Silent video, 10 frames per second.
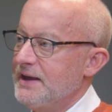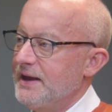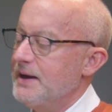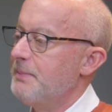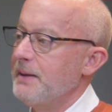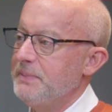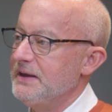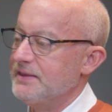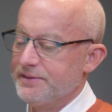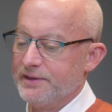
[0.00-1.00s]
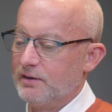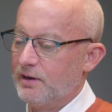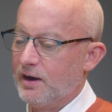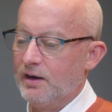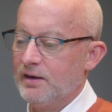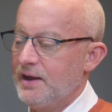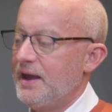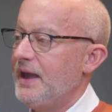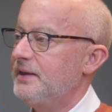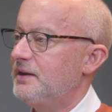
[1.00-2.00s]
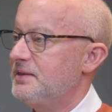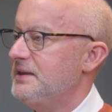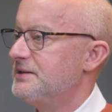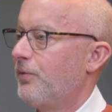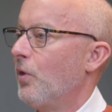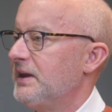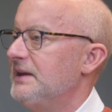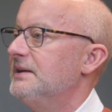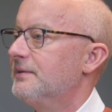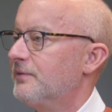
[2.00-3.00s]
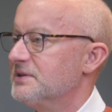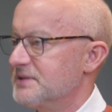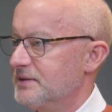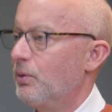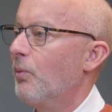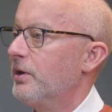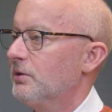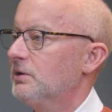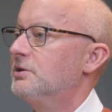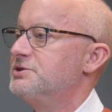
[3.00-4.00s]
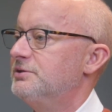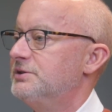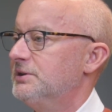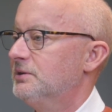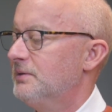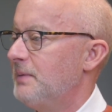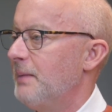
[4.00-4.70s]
And it might be that there are, these 4 key differences we want to alert you to.